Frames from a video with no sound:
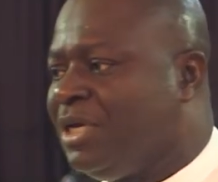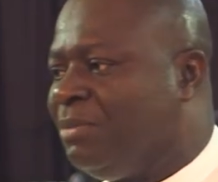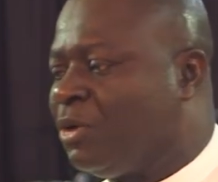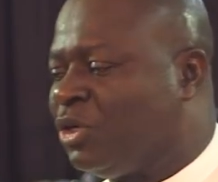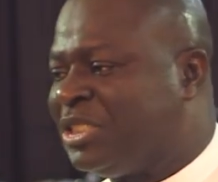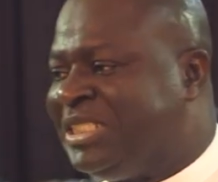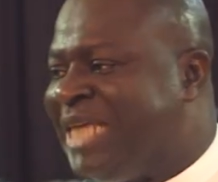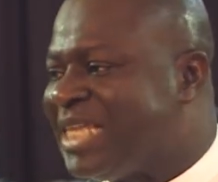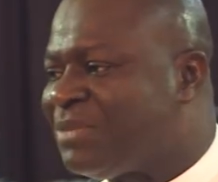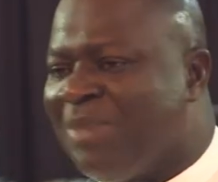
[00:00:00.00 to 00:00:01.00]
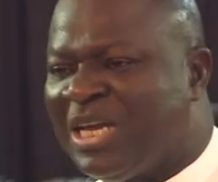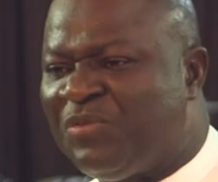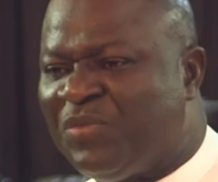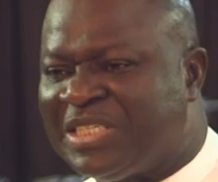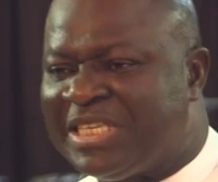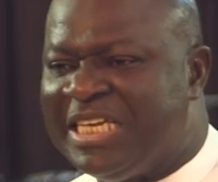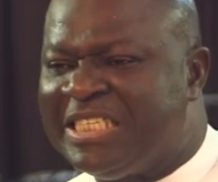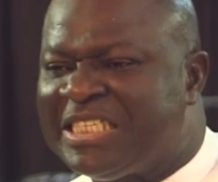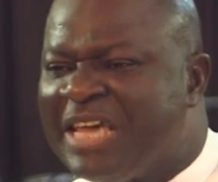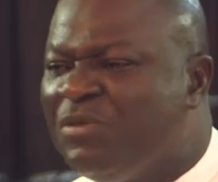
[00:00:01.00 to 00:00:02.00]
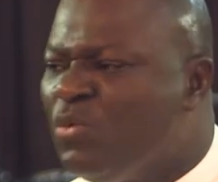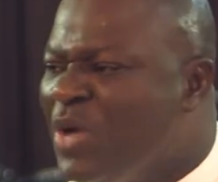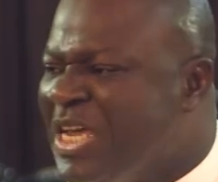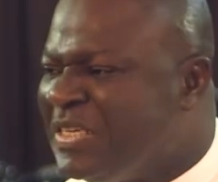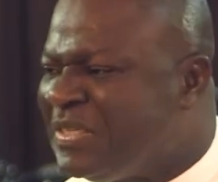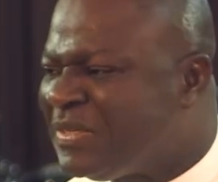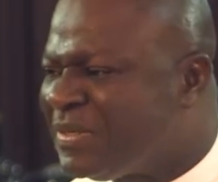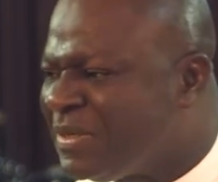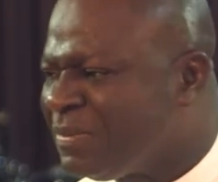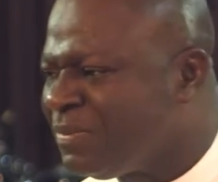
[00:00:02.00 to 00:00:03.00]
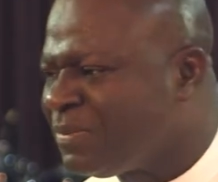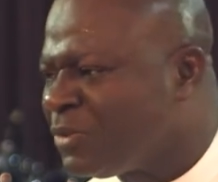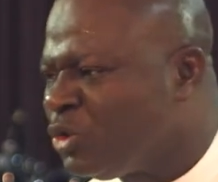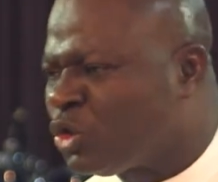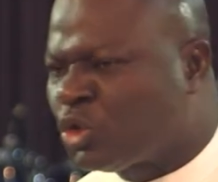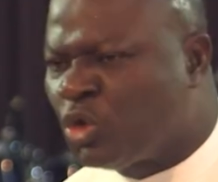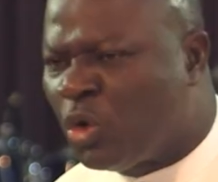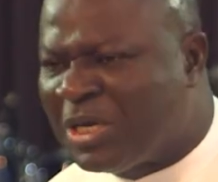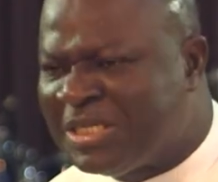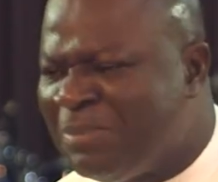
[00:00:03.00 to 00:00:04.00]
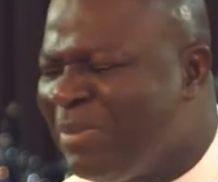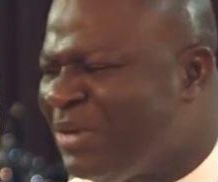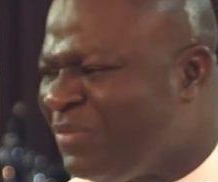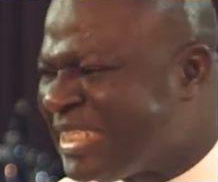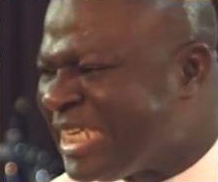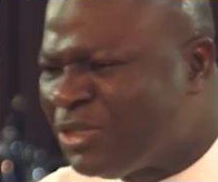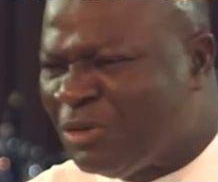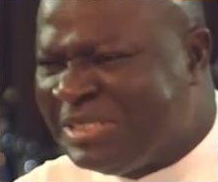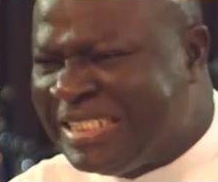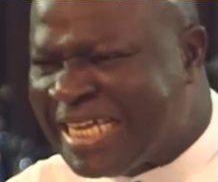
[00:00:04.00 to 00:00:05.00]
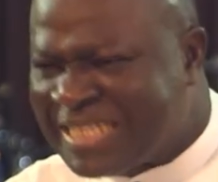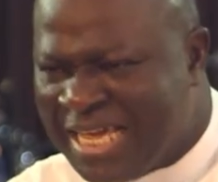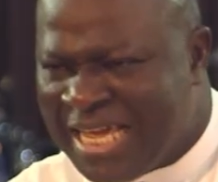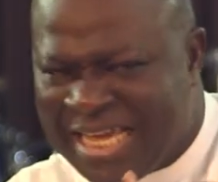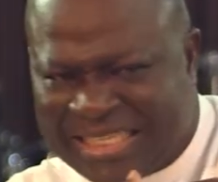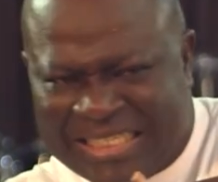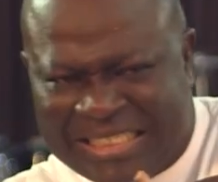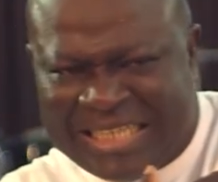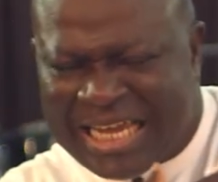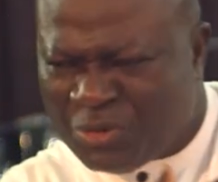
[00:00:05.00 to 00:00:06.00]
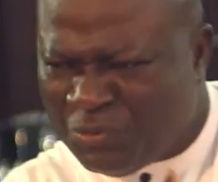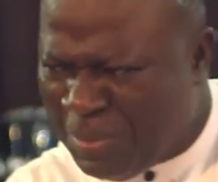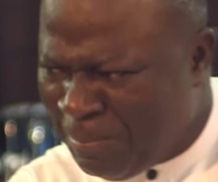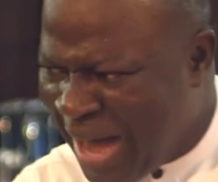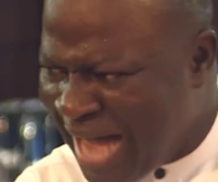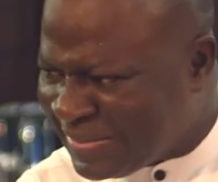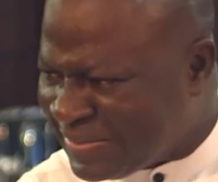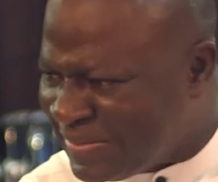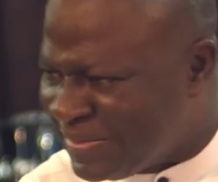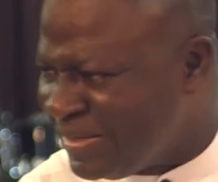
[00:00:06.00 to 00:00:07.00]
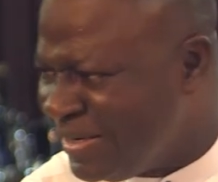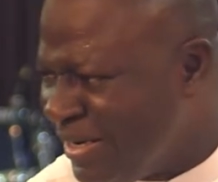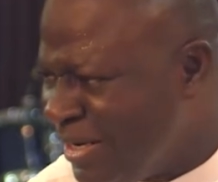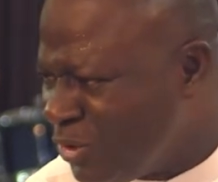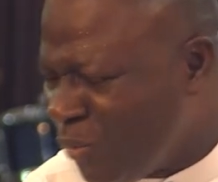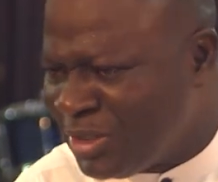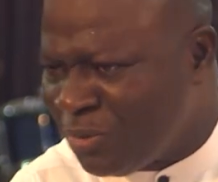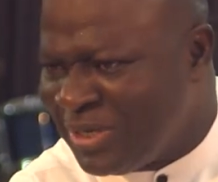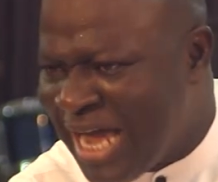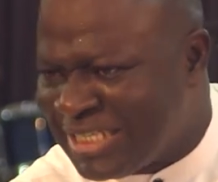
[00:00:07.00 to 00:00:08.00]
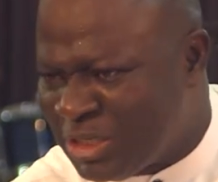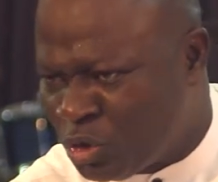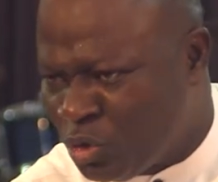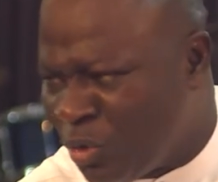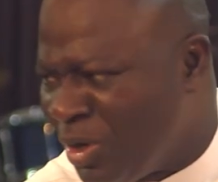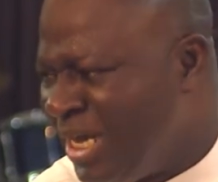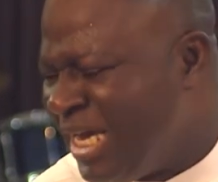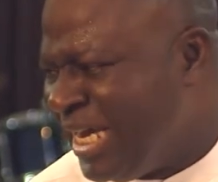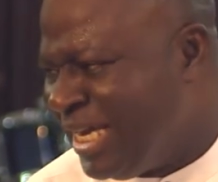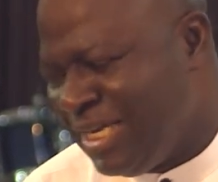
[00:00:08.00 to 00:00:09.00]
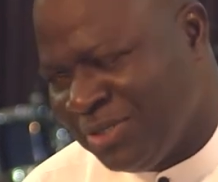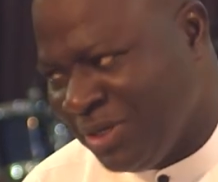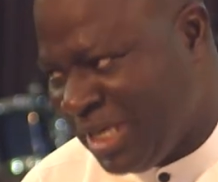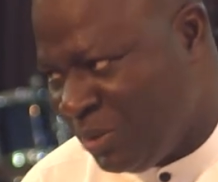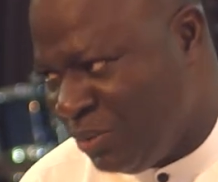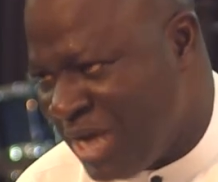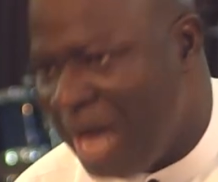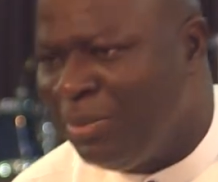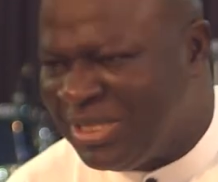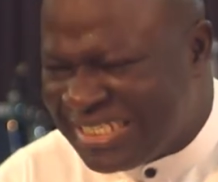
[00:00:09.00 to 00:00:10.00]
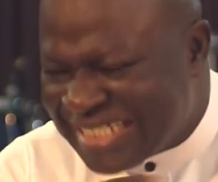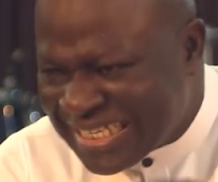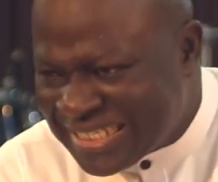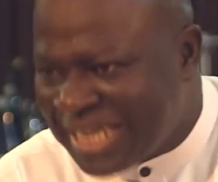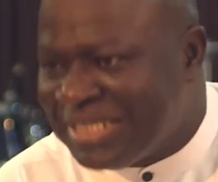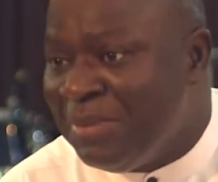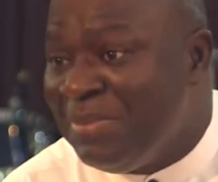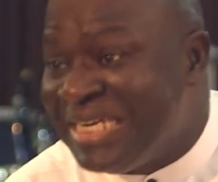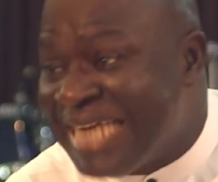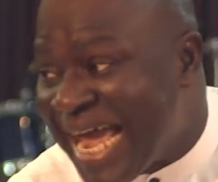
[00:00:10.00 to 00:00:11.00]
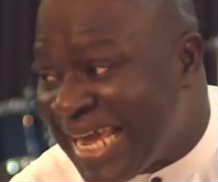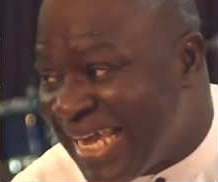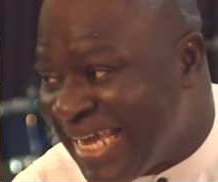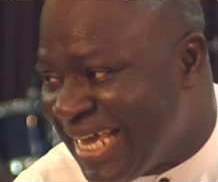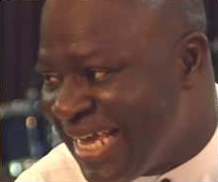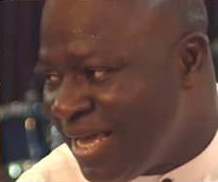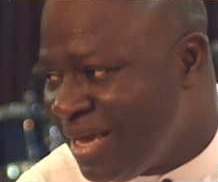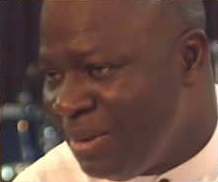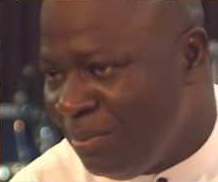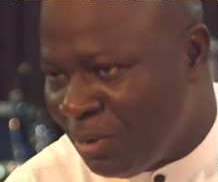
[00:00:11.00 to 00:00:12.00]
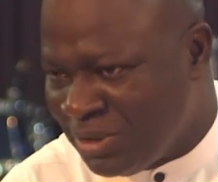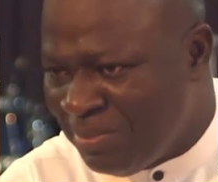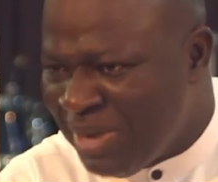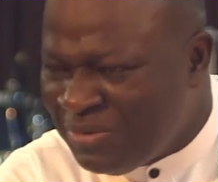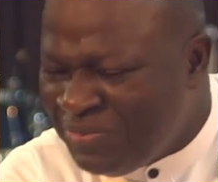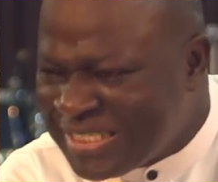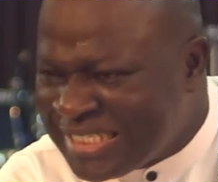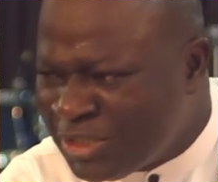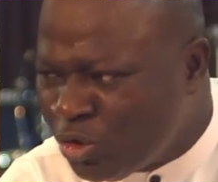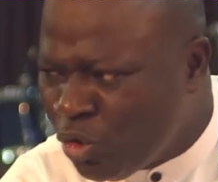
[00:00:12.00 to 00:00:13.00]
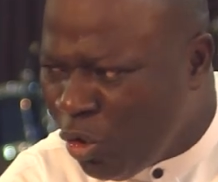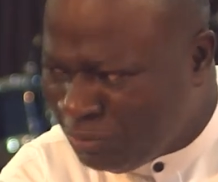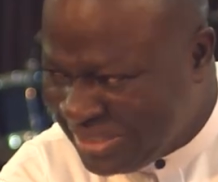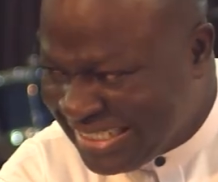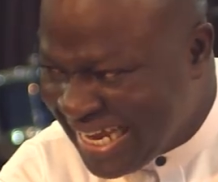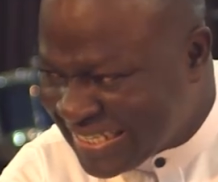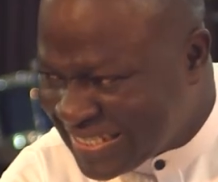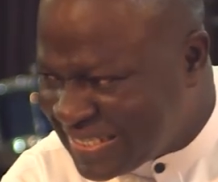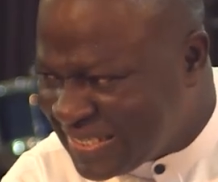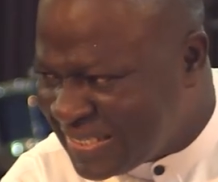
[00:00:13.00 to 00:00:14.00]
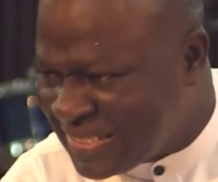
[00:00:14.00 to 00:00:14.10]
Because death manifests in seven ways. Stroke is a manifestation of death, it's the death of a part. So when someone has a stroke, it's not that they will die, but the chances that they may die because a manifestation of death.